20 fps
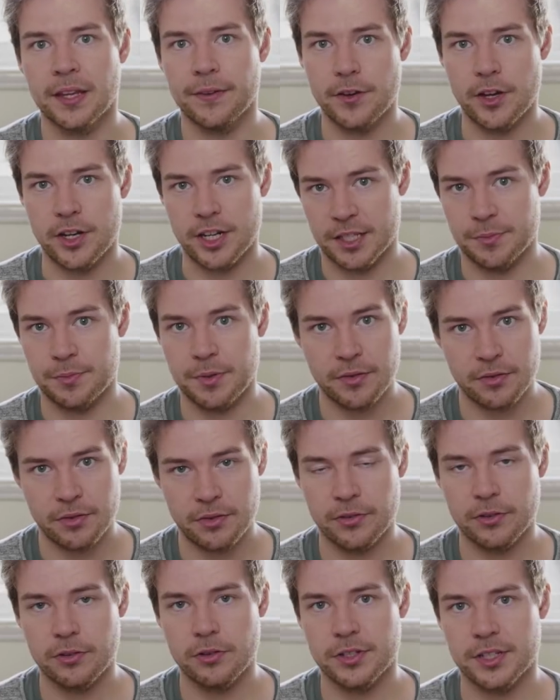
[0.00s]
Vertex buffer,
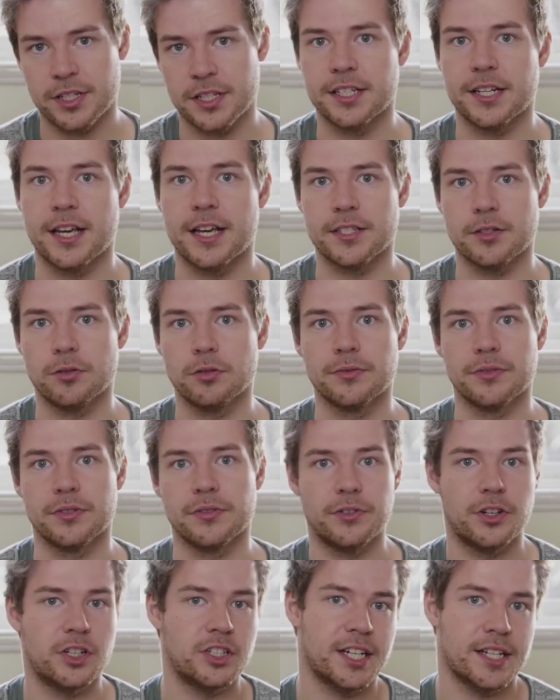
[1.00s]
of course, contains all of the
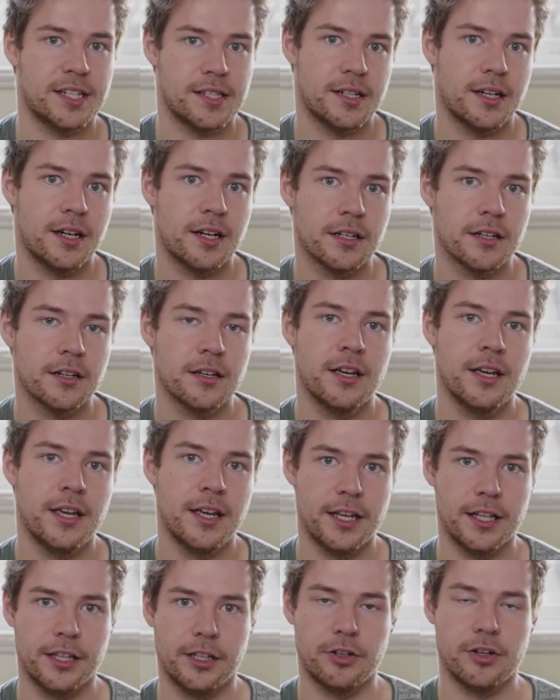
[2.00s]
vertex data,
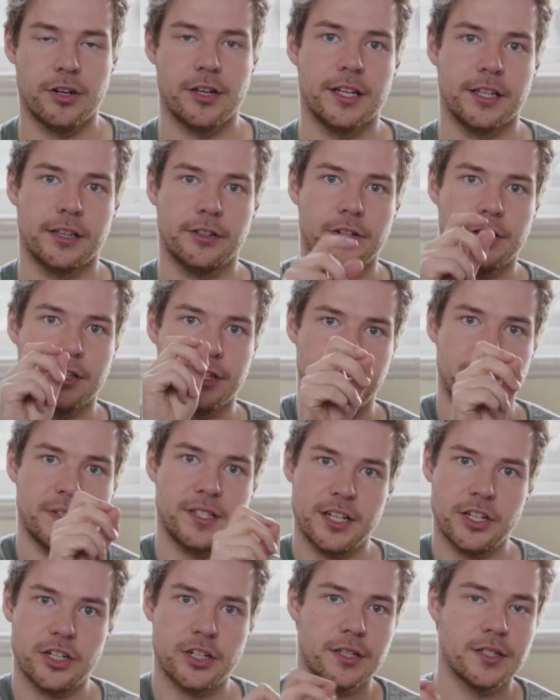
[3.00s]
including, including the
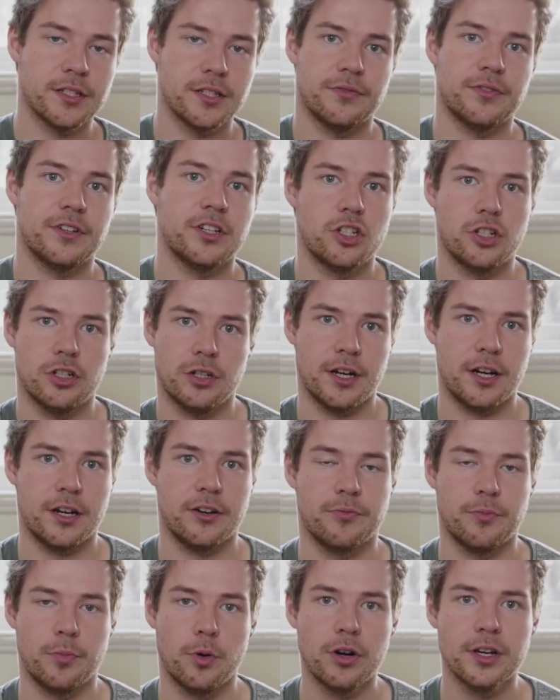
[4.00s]
positions of each kind
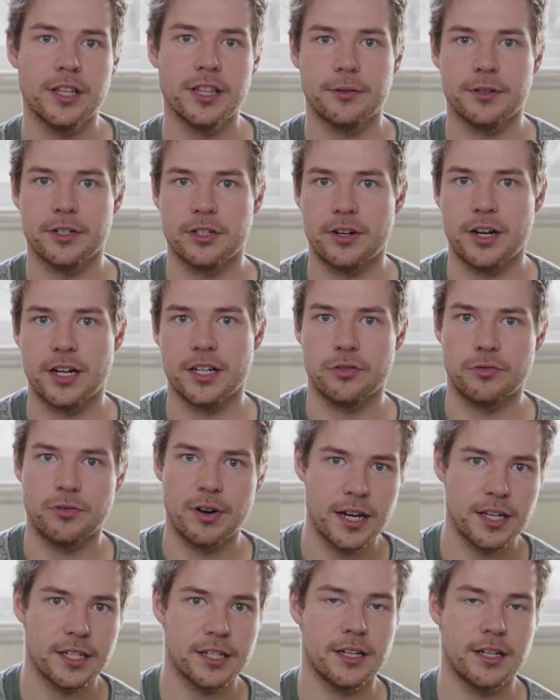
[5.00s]
of point that we're trying to
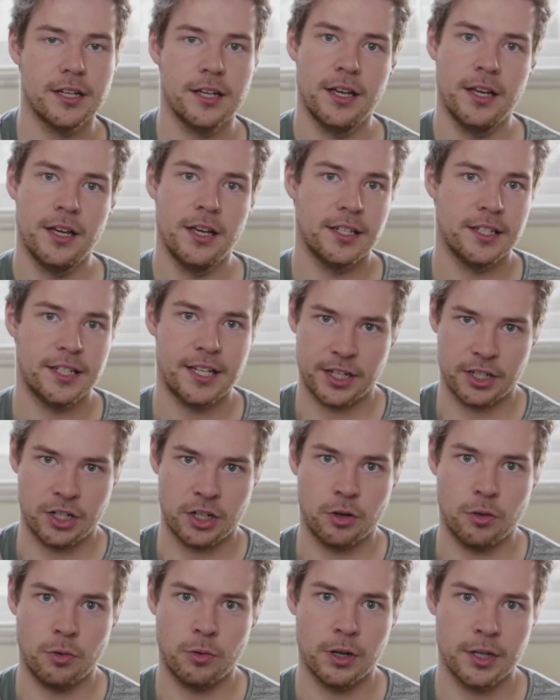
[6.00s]
render,
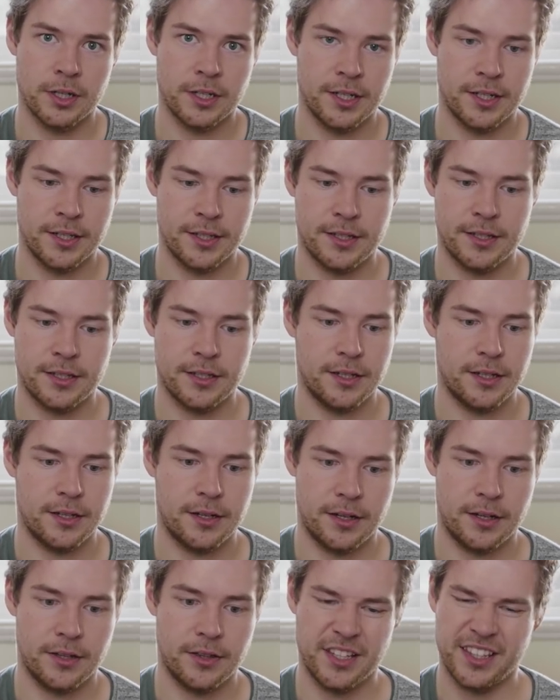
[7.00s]
texture coordinates.
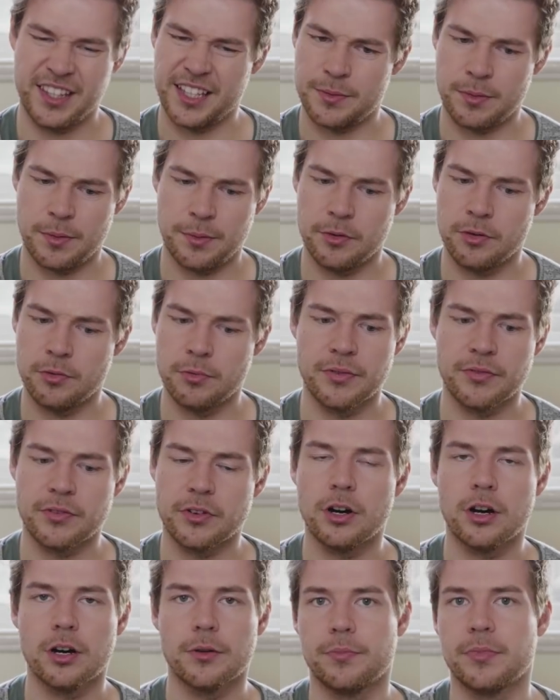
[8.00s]
I think that's probably all we've
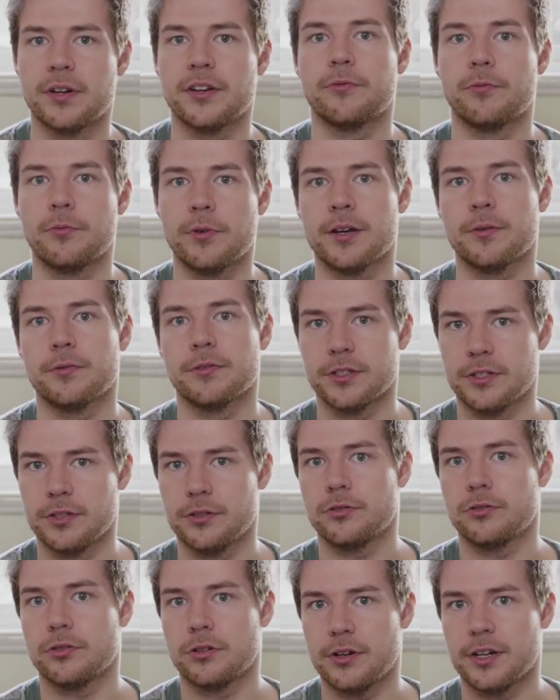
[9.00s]
got, but if we were
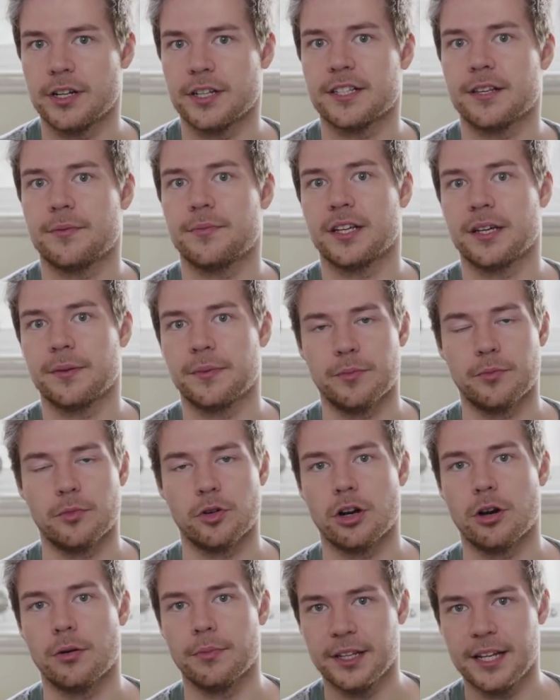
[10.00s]
drawing something a bit
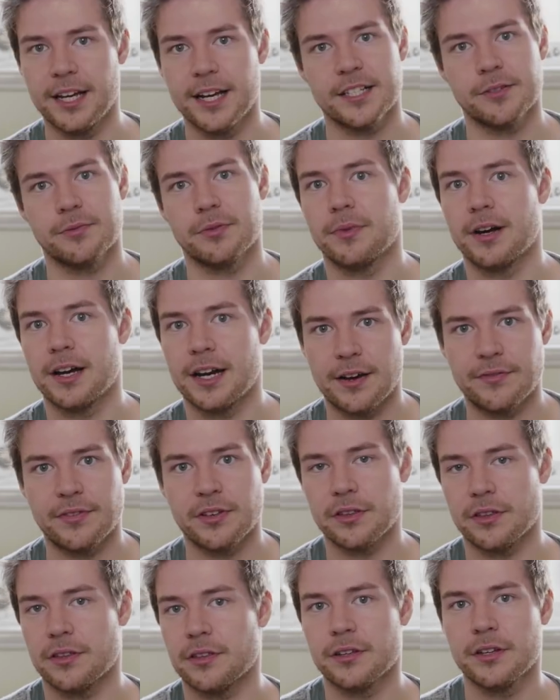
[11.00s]
more complex, we might have
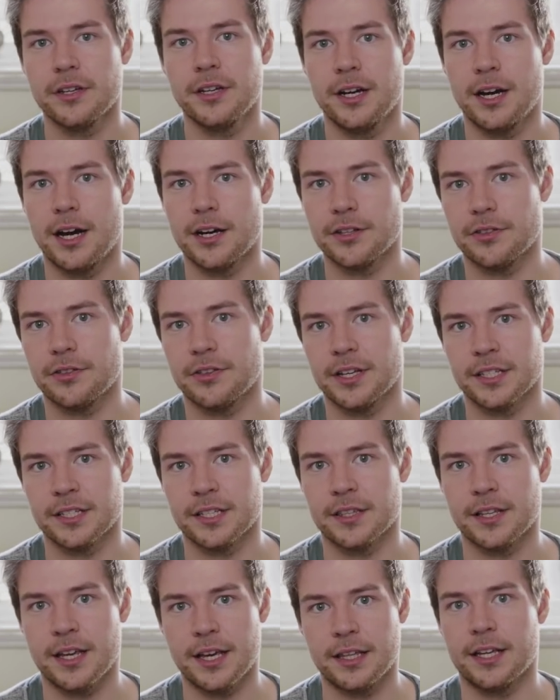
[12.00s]
other, other things
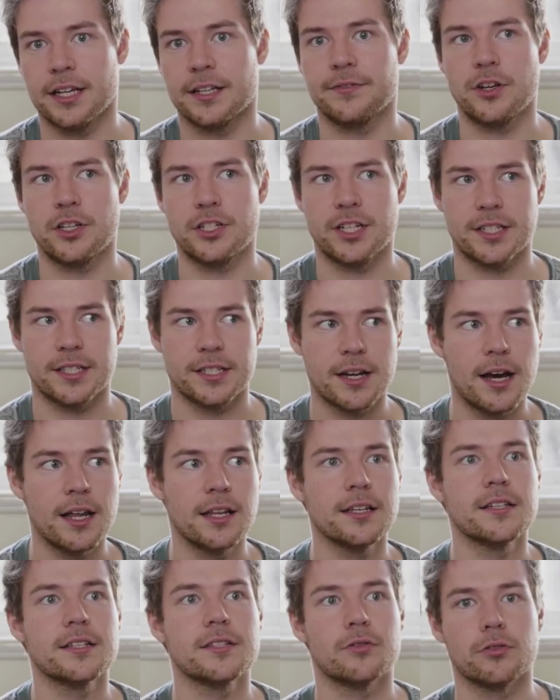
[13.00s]
in there like vertex
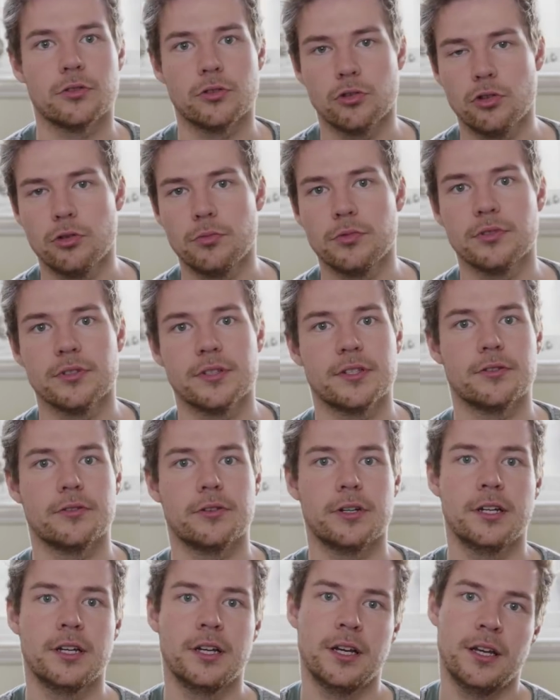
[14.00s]
colors or normals
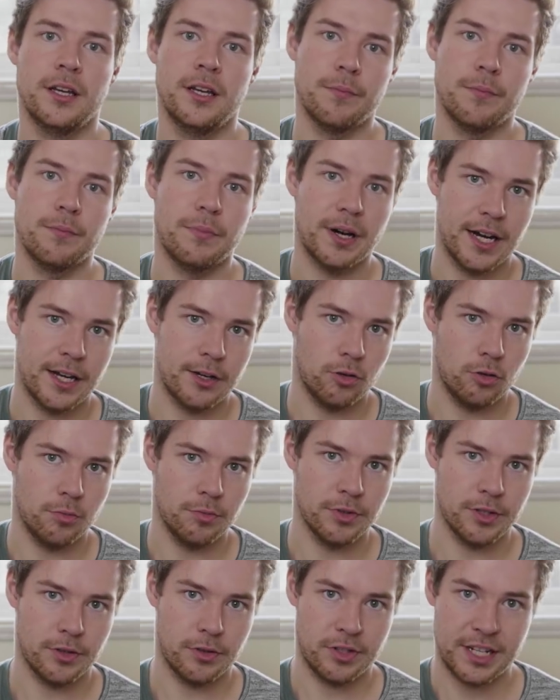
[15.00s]
or
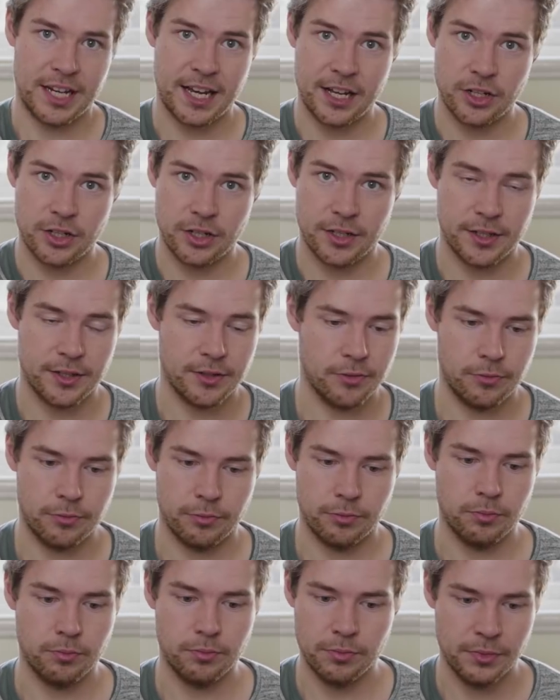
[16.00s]
binormals or tangents,
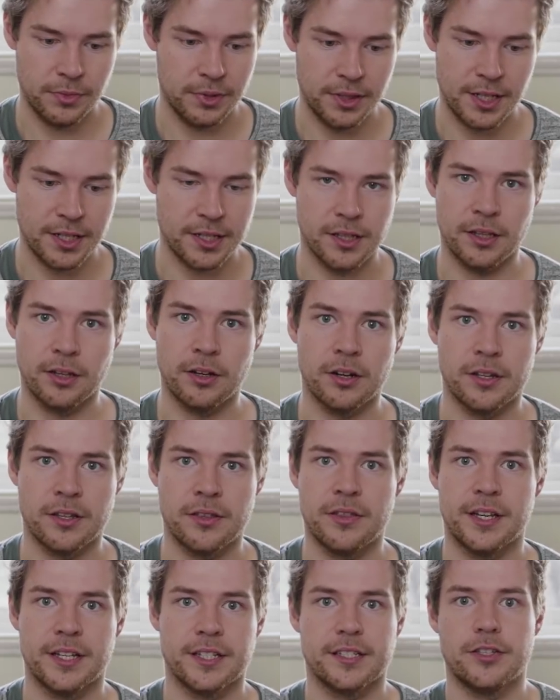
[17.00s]
or there's a lot
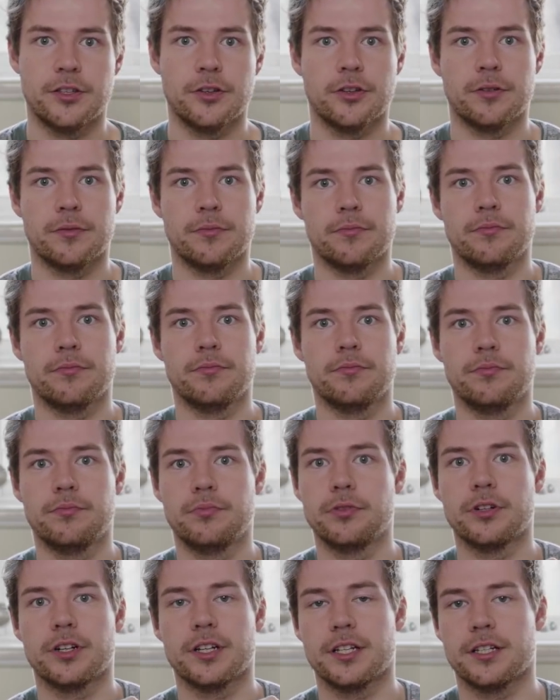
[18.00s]
of things that you can
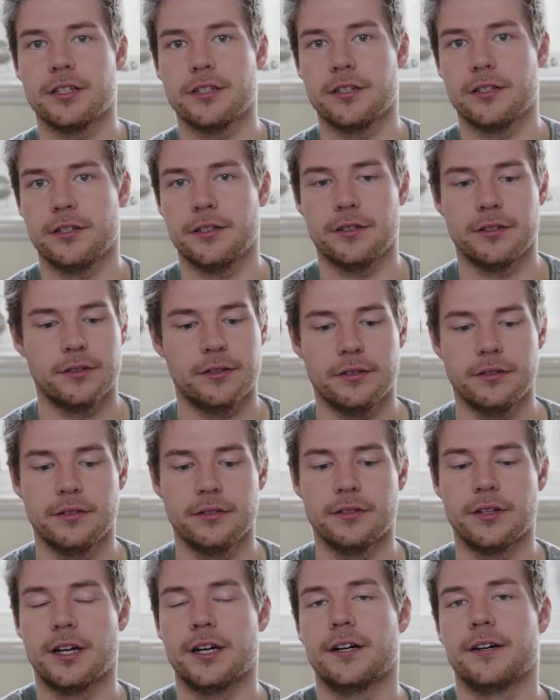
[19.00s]
put into
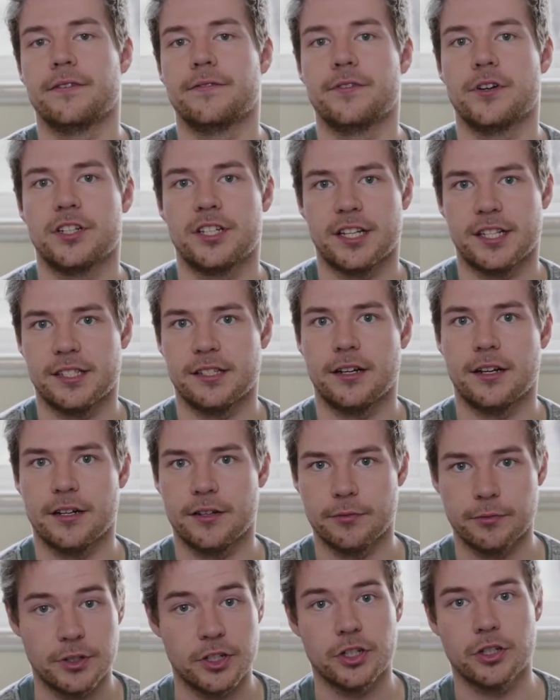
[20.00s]
Uh, vertex
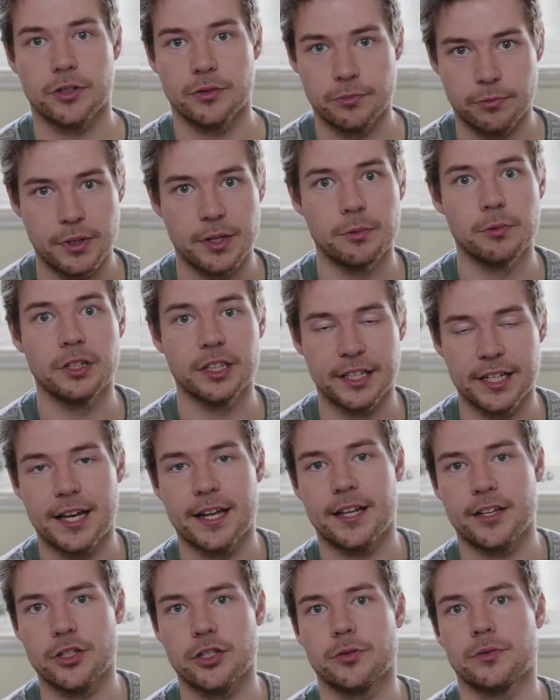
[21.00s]
data, which we will
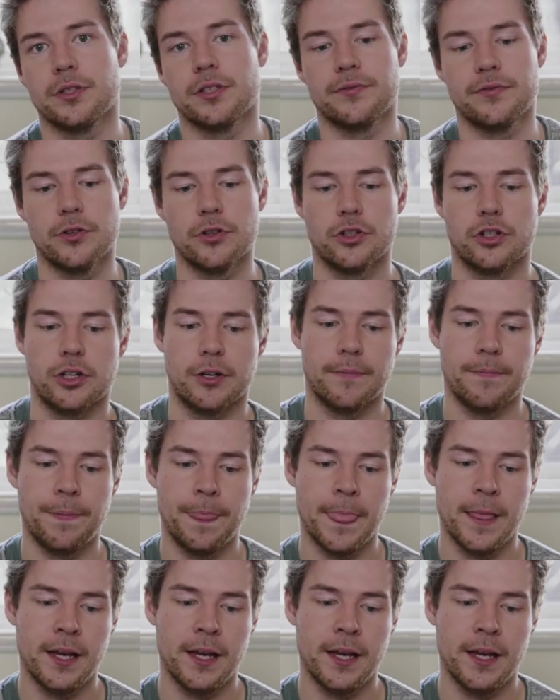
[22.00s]
get into in the future.